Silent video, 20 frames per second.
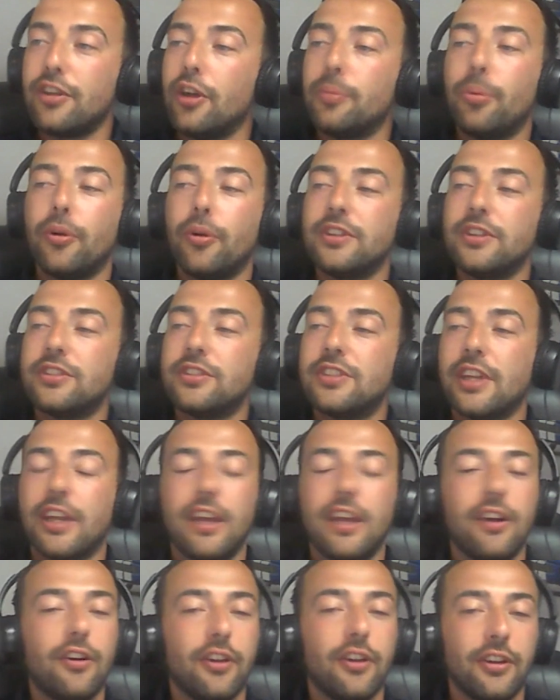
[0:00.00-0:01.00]
There's no point
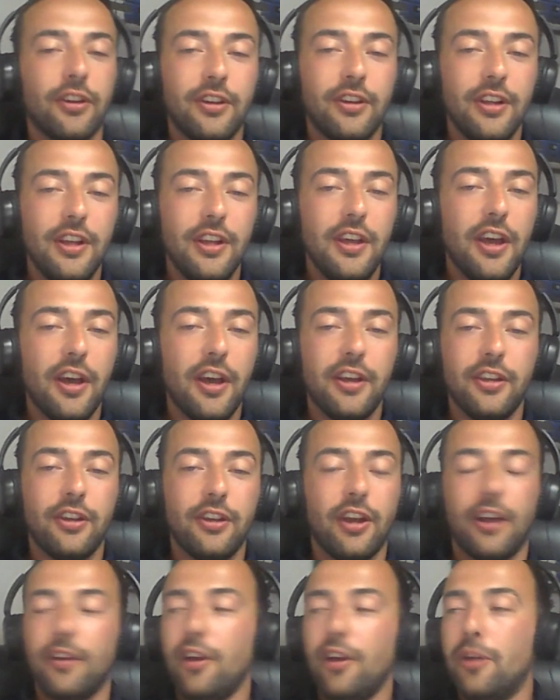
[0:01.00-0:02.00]
sticking on
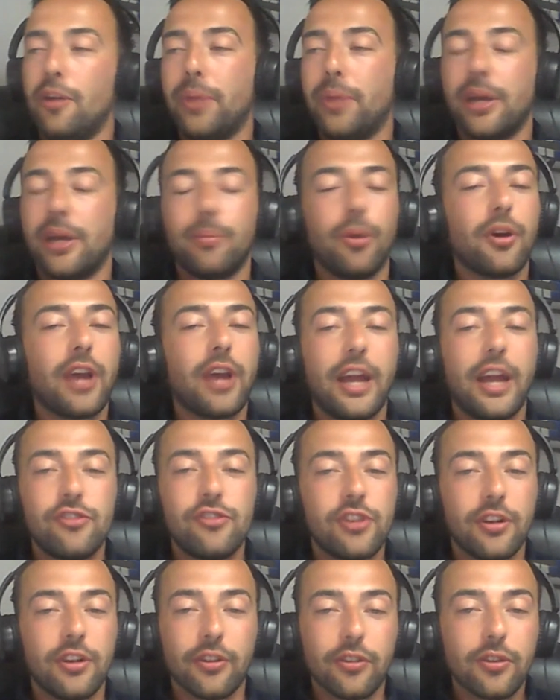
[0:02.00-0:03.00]
a big block
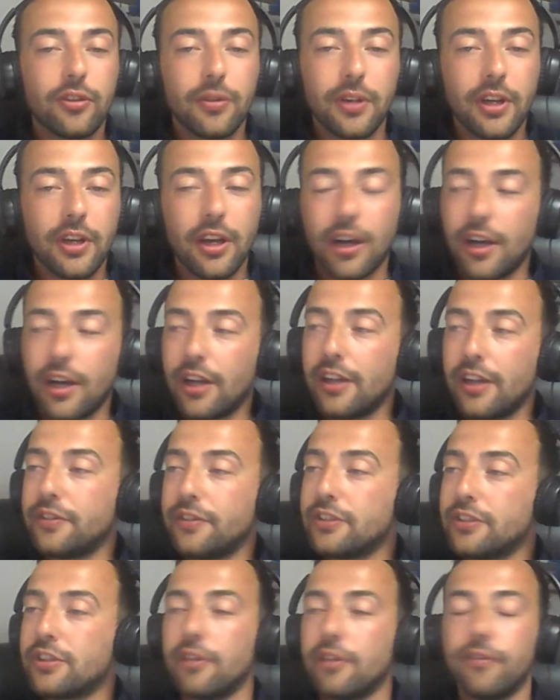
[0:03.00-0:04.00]
engine onto a car
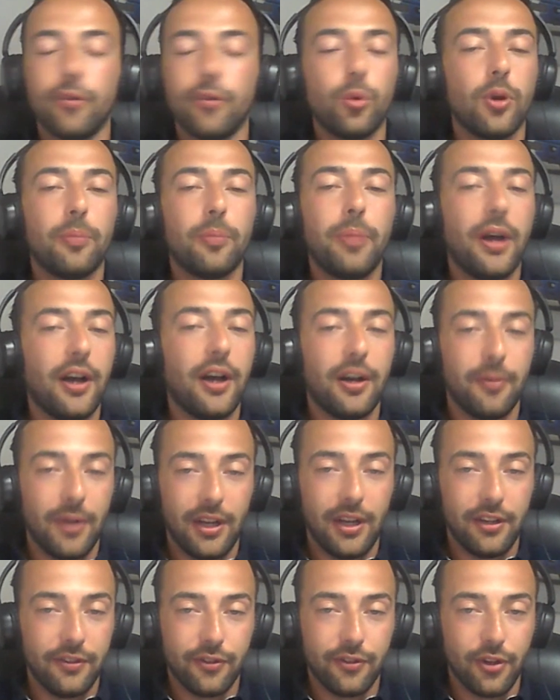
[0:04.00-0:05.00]
if it's going to fall apart
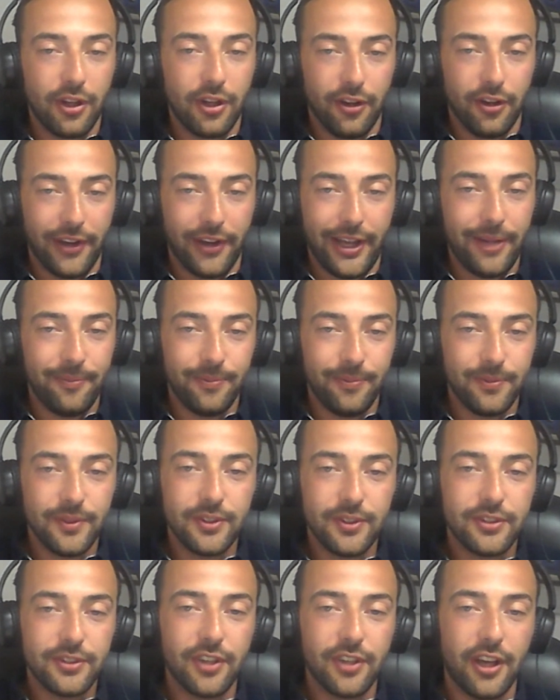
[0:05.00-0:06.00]
while you've got it on it.
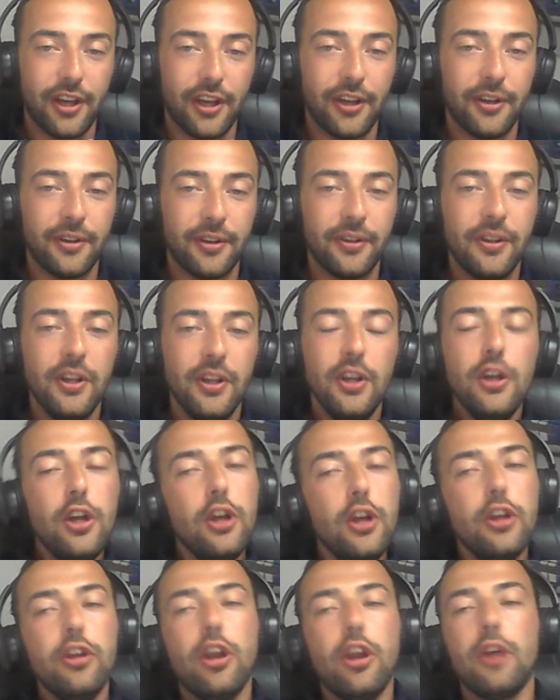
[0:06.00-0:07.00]
So,
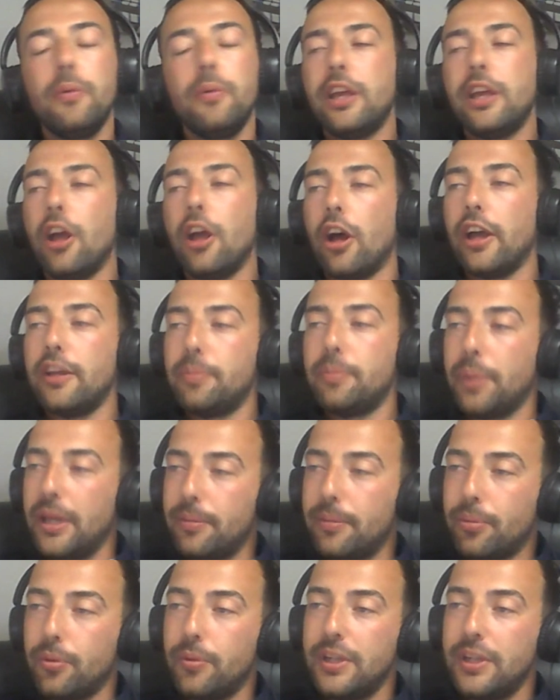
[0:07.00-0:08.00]
we guide
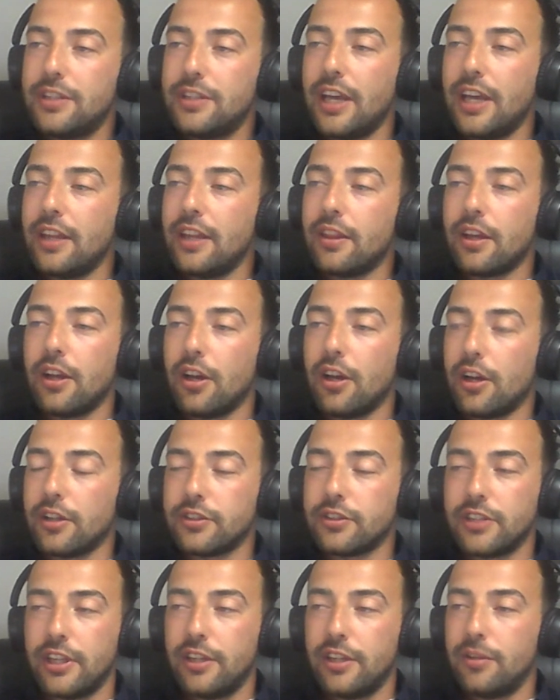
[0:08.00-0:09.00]
people, we take the
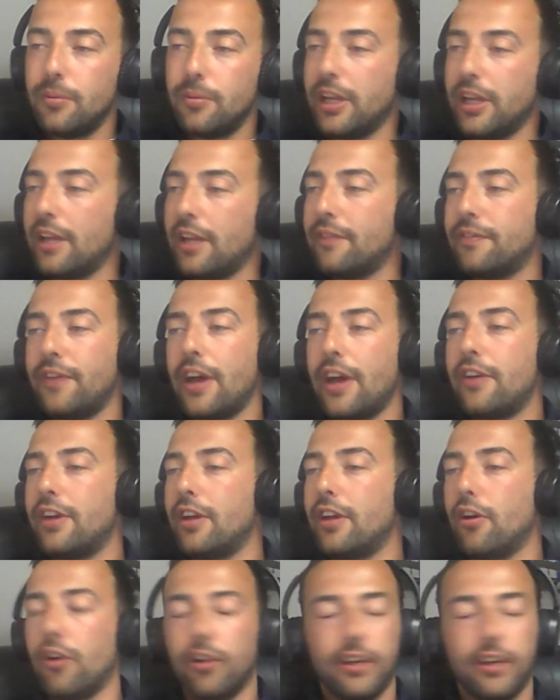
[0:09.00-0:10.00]
cars in, we give
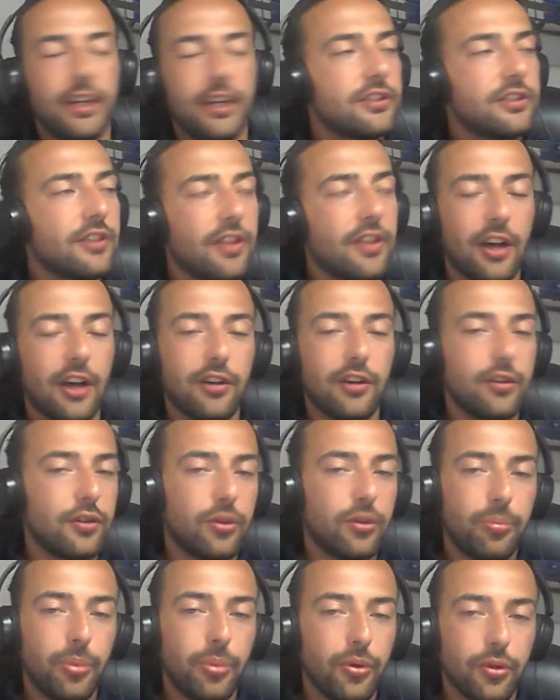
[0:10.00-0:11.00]
very honest, thorough
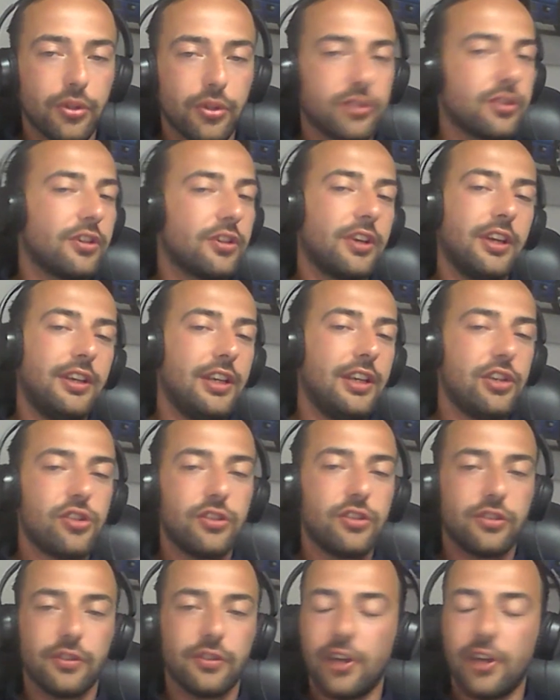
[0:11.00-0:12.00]
reports on
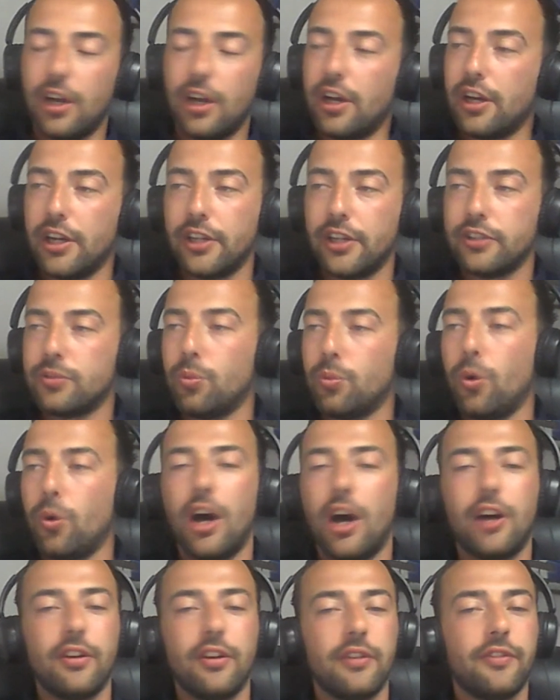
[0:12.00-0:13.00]
conditions of cars,
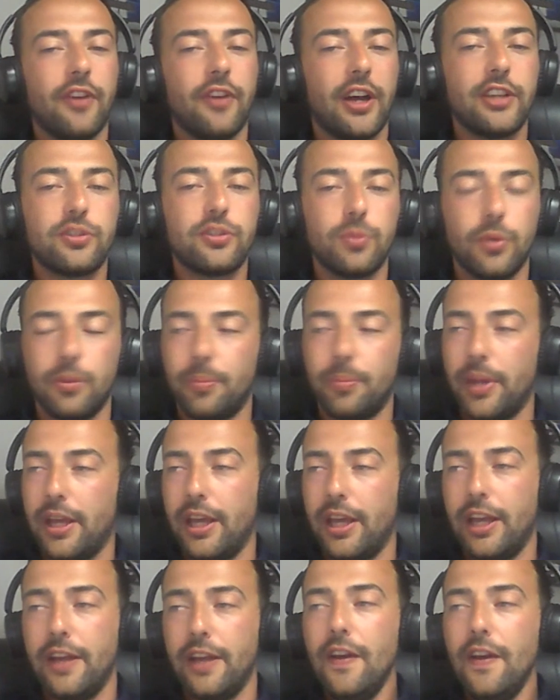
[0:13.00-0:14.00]
what our advice would
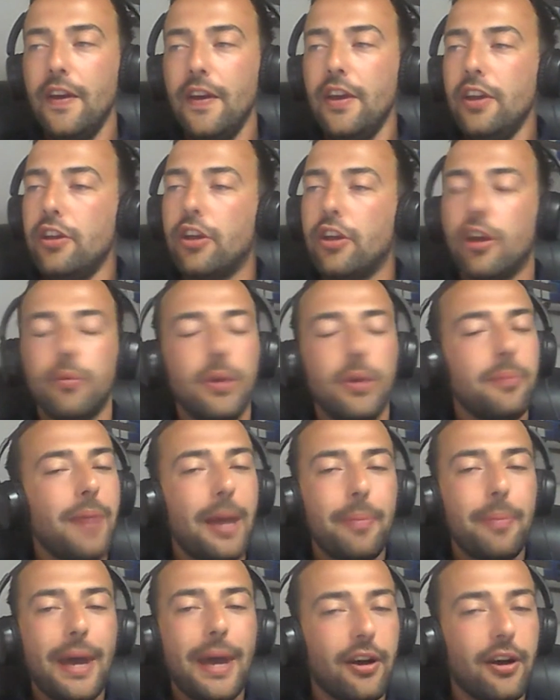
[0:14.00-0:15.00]
be. We
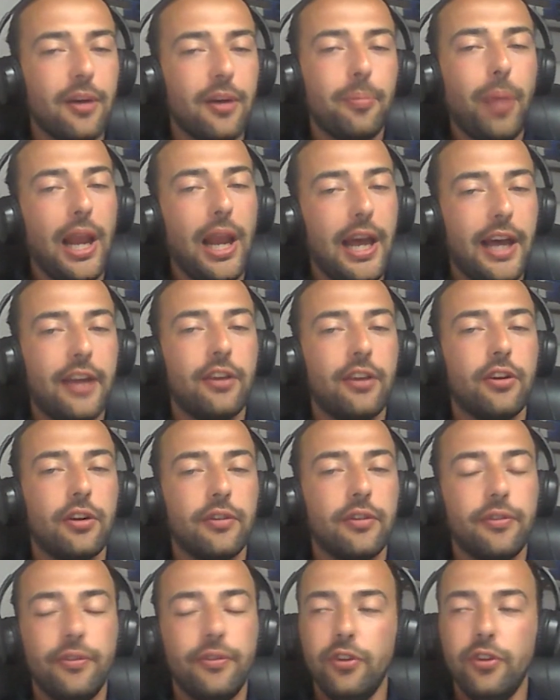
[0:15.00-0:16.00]
map out a plan
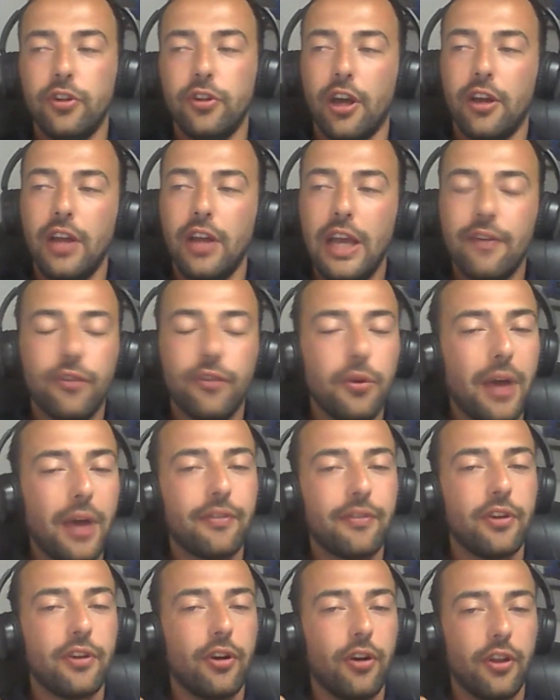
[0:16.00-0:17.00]
of, if you
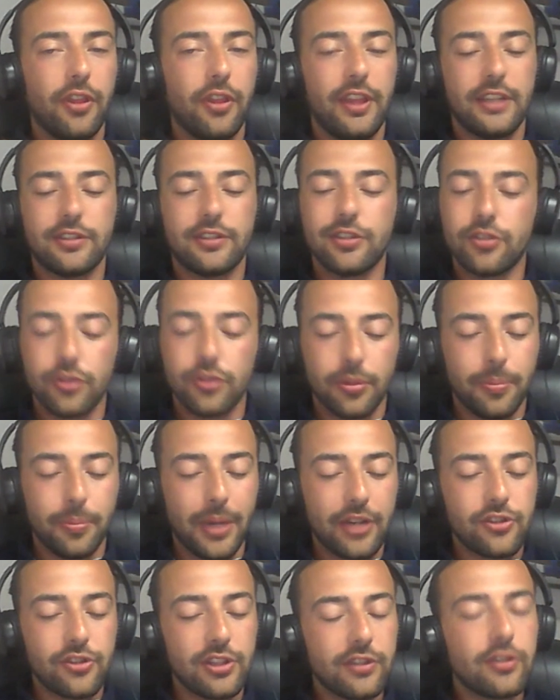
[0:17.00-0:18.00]
haven't got this as your
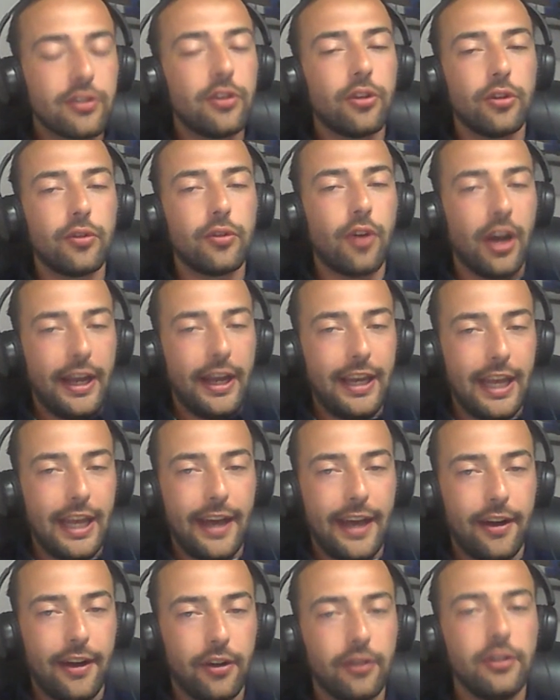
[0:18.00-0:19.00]
budget to do right
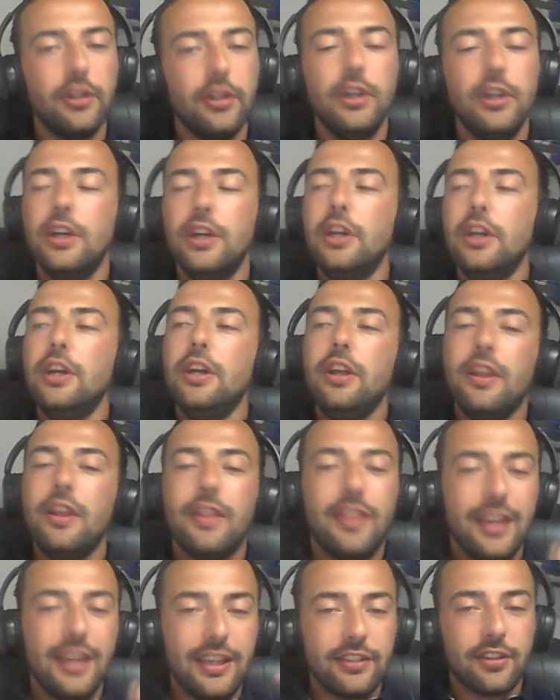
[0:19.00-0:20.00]
now,
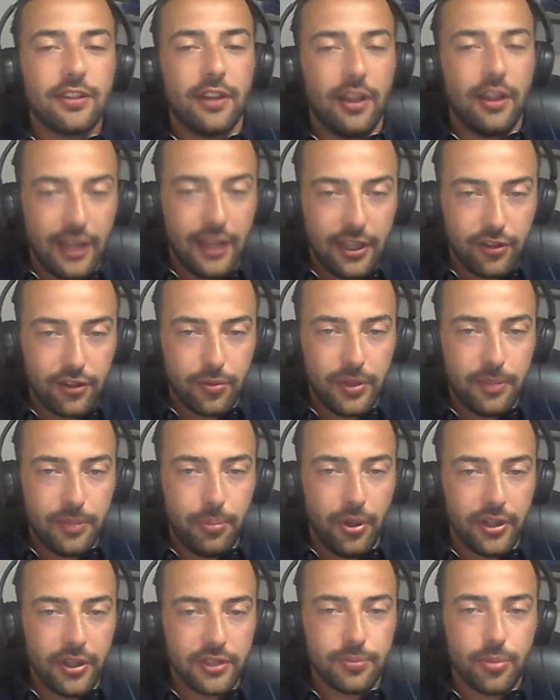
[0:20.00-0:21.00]
these are the things we
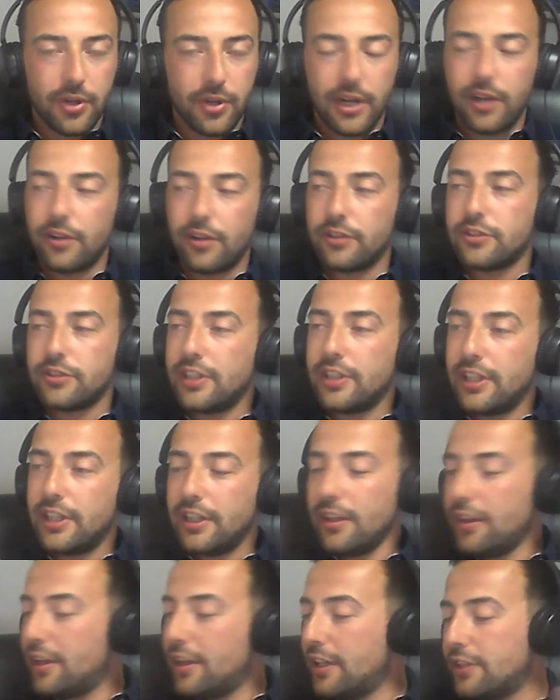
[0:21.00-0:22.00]
put as
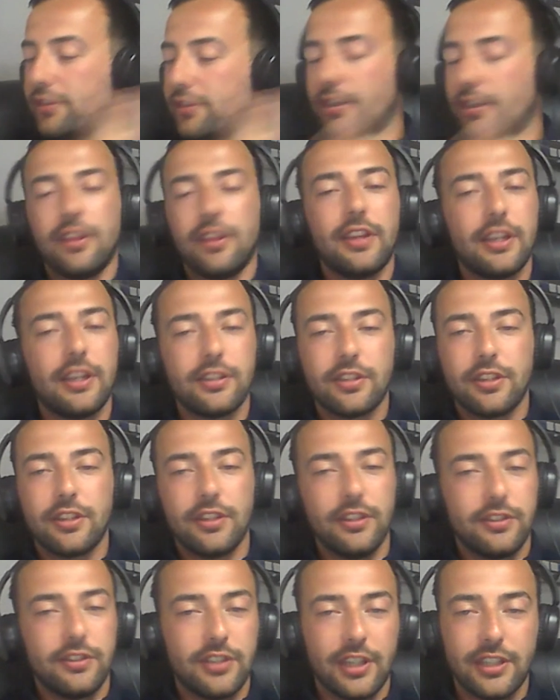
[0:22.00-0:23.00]
priority. These are the things
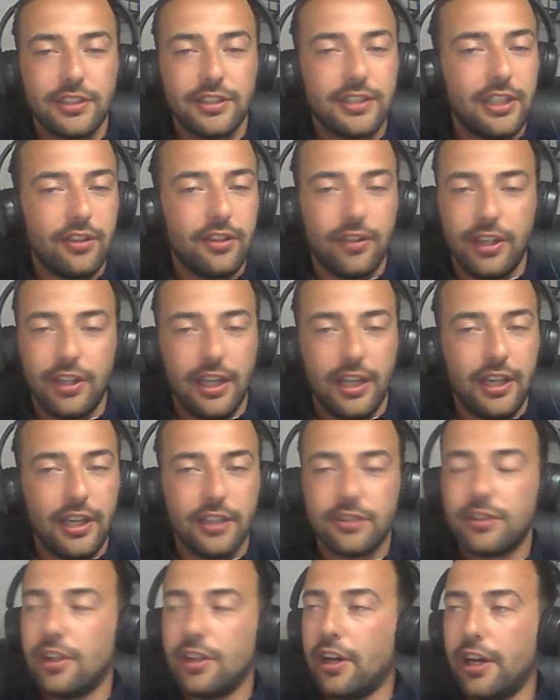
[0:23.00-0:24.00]
to consider in a
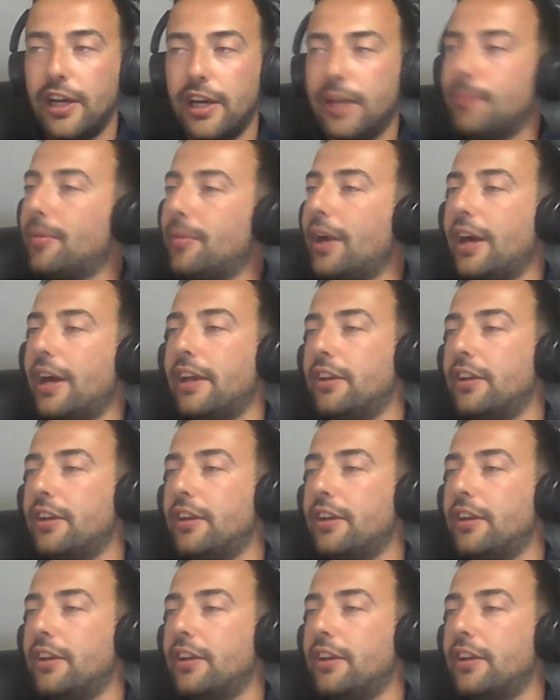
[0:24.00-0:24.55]
year's time.